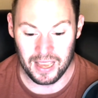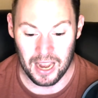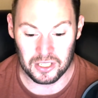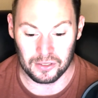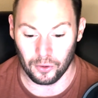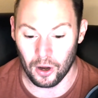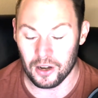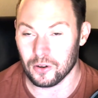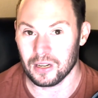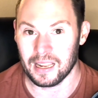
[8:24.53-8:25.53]
catches for
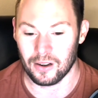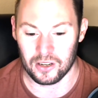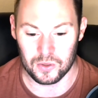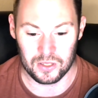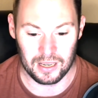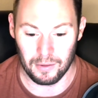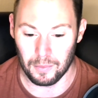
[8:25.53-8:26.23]
108 yards receiving.